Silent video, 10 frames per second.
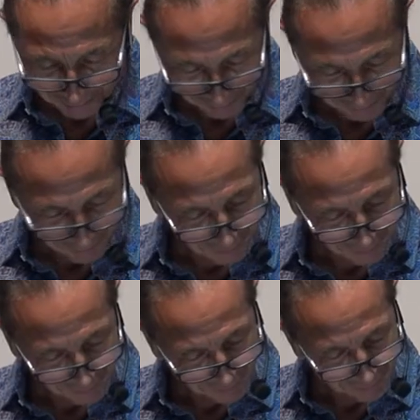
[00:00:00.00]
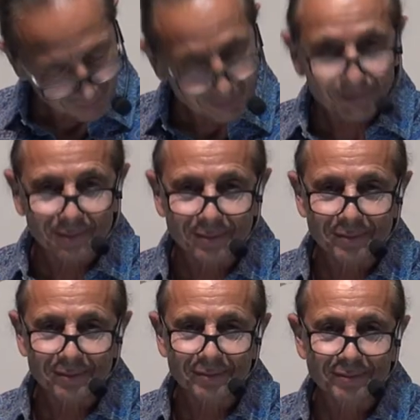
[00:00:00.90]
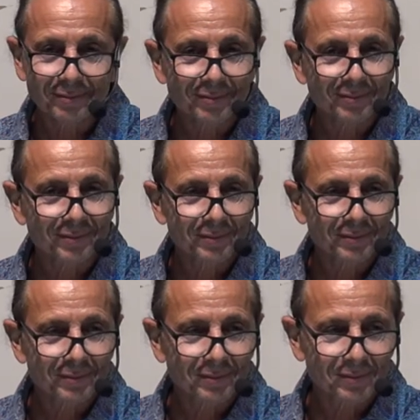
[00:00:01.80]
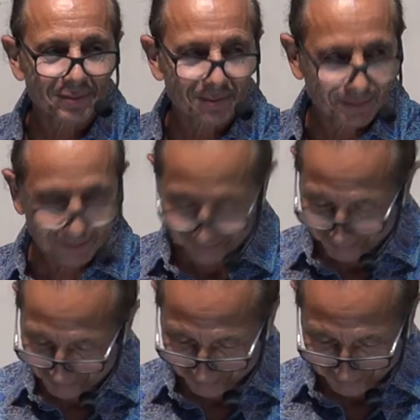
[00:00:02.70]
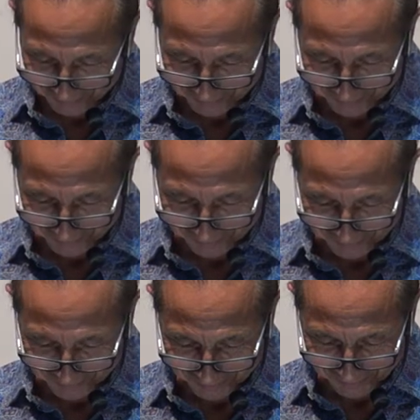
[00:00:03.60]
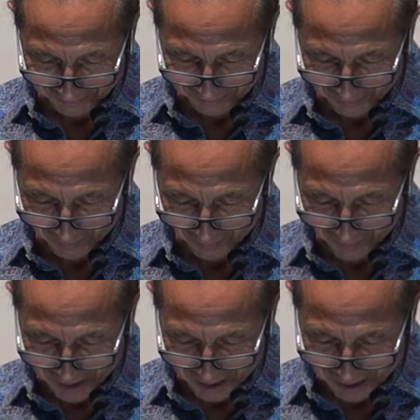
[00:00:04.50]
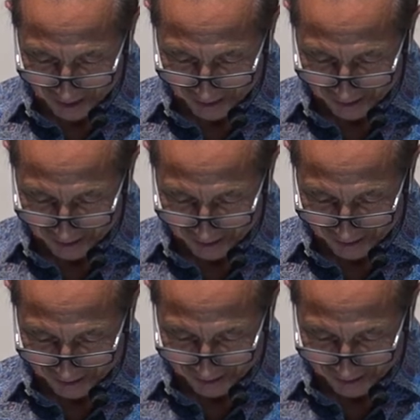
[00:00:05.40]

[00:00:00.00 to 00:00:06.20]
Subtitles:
[no speech]